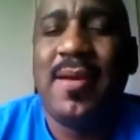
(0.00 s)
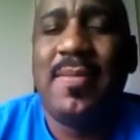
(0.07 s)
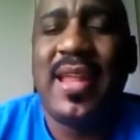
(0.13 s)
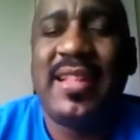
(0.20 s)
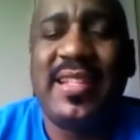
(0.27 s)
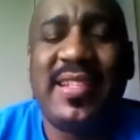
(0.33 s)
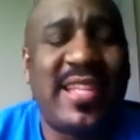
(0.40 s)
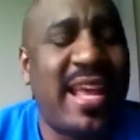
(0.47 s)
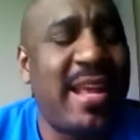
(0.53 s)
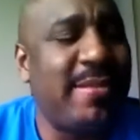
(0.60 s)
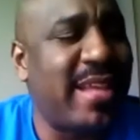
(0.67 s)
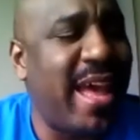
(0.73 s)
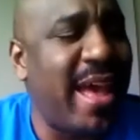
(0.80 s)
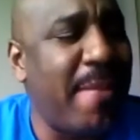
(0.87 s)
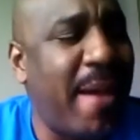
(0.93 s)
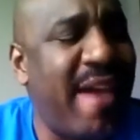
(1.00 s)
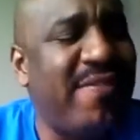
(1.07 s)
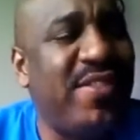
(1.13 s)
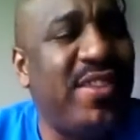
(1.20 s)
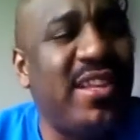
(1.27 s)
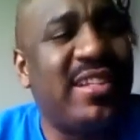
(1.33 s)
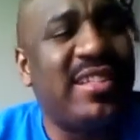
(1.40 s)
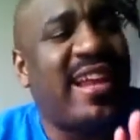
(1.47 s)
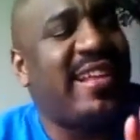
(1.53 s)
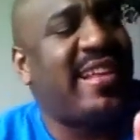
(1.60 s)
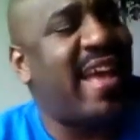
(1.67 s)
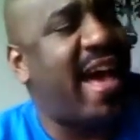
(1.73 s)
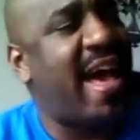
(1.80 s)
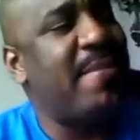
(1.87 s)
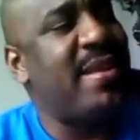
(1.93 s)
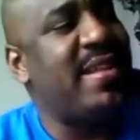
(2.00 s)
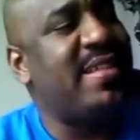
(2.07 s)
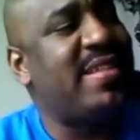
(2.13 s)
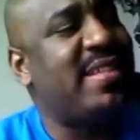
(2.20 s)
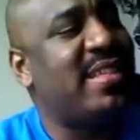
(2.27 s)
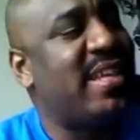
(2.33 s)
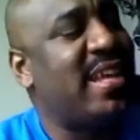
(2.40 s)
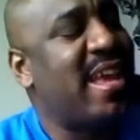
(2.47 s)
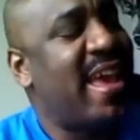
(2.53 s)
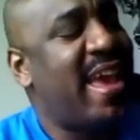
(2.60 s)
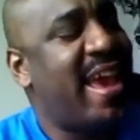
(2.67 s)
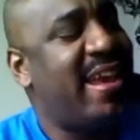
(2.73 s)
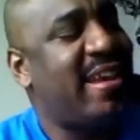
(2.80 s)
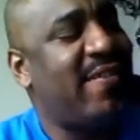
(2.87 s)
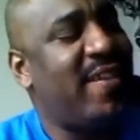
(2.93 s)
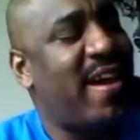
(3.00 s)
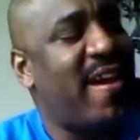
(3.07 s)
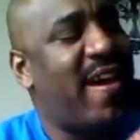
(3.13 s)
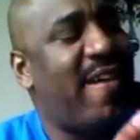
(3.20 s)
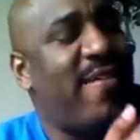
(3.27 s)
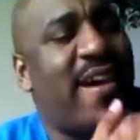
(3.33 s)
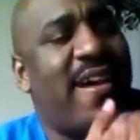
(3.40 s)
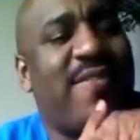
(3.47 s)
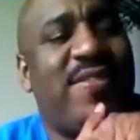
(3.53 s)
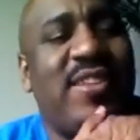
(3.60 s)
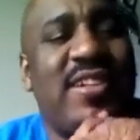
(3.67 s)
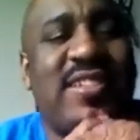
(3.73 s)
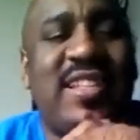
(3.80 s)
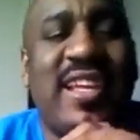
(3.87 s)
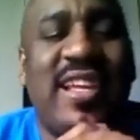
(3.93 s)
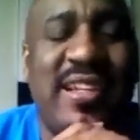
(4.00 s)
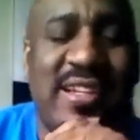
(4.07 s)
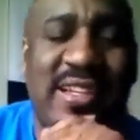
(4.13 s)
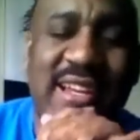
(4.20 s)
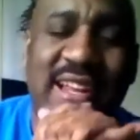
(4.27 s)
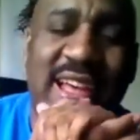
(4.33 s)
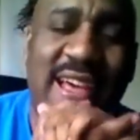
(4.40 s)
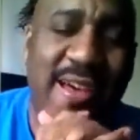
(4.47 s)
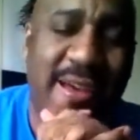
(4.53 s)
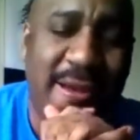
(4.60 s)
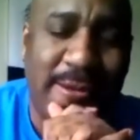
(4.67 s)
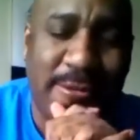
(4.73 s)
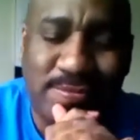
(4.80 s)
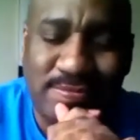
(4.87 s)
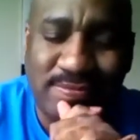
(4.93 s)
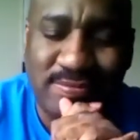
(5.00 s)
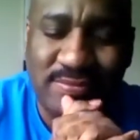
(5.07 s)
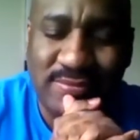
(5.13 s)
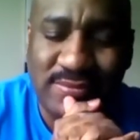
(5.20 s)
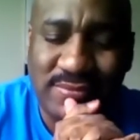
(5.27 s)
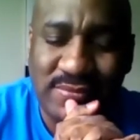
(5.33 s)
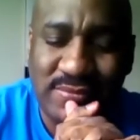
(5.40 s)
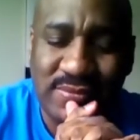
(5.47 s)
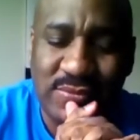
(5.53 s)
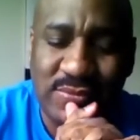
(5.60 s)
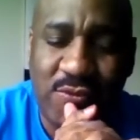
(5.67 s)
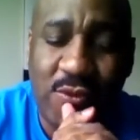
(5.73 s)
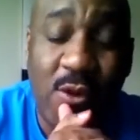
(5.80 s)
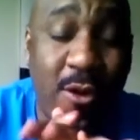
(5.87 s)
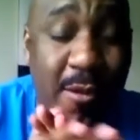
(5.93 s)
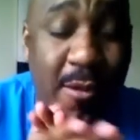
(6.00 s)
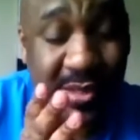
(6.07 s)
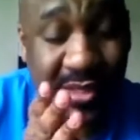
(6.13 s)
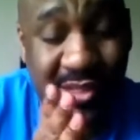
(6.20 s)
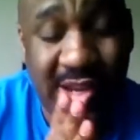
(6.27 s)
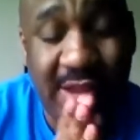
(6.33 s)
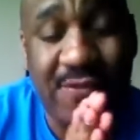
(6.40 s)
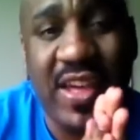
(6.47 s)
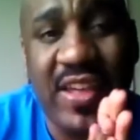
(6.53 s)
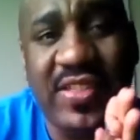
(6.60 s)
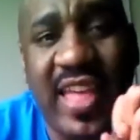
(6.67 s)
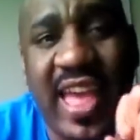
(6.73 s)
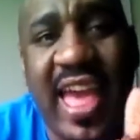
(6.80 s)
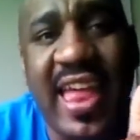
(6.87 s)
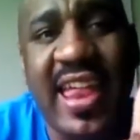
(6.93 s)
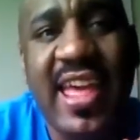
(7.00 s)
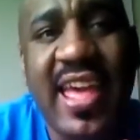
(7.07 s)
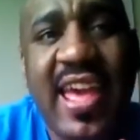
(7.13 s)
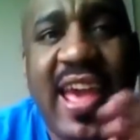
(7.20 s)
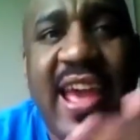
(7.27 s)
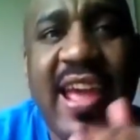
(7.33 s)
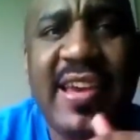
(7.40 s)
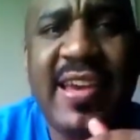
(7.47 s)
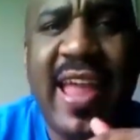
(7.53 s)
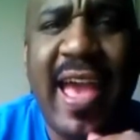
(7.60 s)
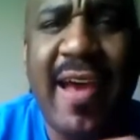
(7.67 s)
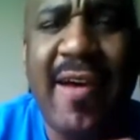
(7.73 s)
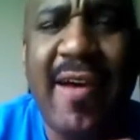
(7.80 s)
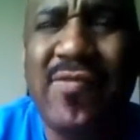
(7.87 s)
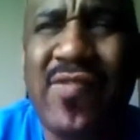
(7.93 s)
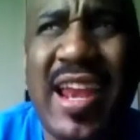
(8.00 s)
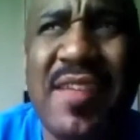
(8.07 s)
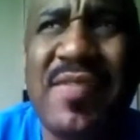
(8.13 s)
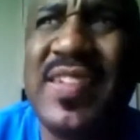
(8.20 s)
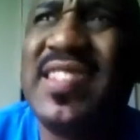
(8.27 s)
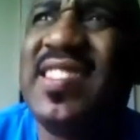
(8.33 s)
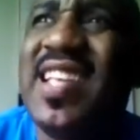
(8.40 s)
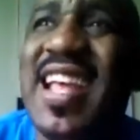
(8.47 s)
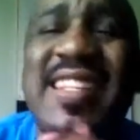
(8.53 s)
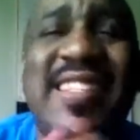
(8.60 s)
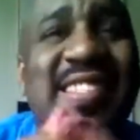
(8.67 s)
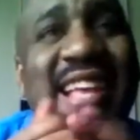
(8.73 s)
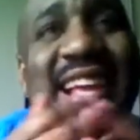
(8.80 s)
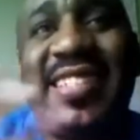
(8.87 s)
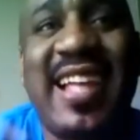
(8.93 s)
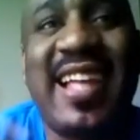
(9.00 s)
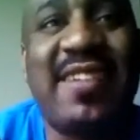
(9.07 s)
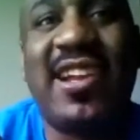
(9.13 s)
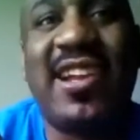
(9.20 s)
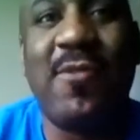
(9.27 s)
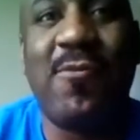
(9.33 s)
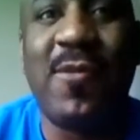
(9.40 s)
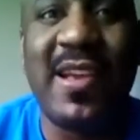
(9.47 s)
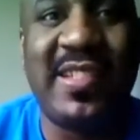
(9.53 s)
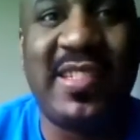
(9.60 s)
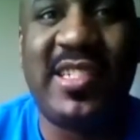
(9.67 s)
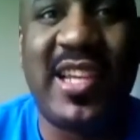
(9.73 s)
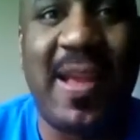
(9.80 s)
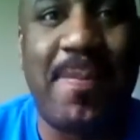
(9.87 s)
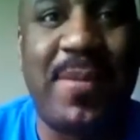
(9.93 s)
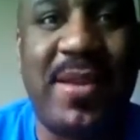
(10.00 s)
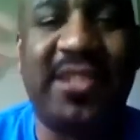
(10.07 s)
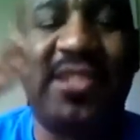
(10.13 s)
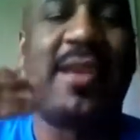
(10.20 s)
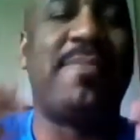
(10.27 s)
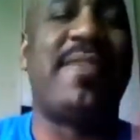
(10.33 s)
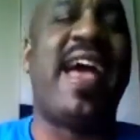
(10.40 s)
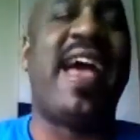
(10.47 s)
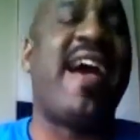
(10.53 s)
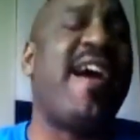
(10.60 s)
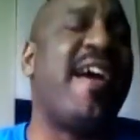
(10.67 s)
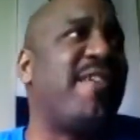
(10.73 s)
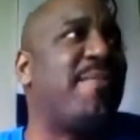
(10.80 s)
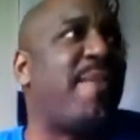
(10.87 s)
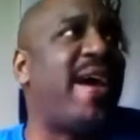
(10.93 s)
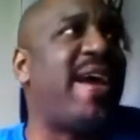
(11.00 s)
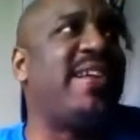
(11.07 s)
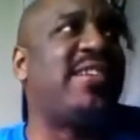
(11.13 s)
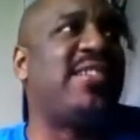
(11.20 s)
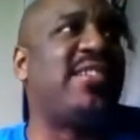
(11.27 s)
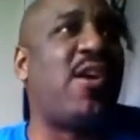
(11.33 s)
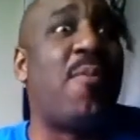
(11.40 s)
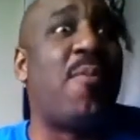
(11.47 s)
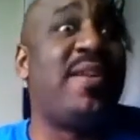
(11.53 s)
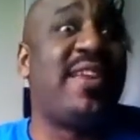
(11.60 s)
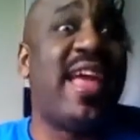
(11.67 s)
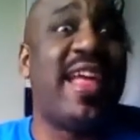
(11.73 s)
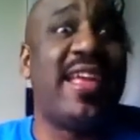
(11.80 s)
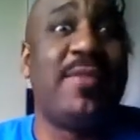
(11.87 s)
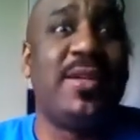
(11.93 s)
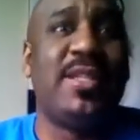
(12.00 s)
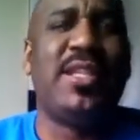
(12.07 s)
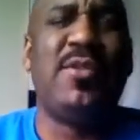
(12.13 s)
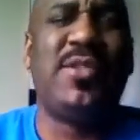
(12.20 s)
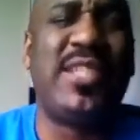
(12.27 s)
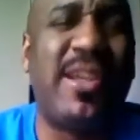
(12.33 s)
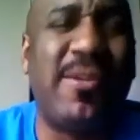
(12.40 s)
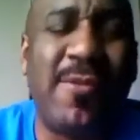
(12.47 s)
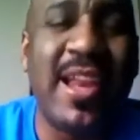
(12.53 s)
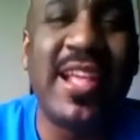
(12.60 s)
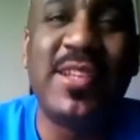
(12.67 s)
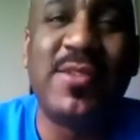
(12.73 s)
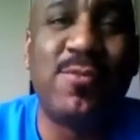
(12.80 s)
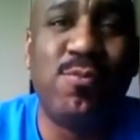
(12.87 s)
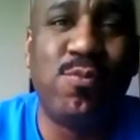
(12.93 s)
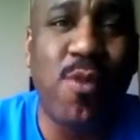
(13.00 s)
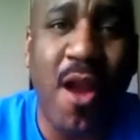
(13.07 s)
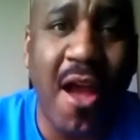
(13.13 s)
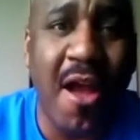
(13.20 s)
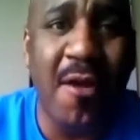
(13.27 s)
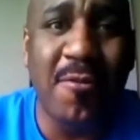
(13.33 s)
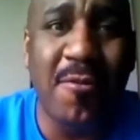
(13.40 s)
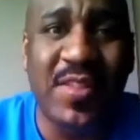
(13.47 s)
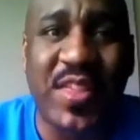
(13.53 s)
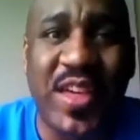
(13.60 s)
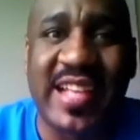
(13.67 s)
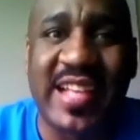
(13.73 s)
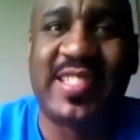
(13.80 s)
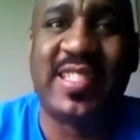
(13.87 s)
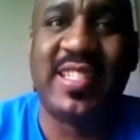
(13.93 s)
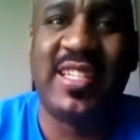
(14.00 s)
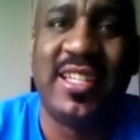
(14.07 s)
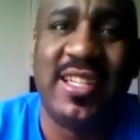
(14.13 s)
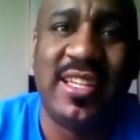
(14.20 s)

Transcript: But at the same time, I've looked at comments and I've looked at forums and stuff like that. And now, not even 10 seconds after he wins the championship, now everybody's just hoping that he would lose it. What is wrong with us?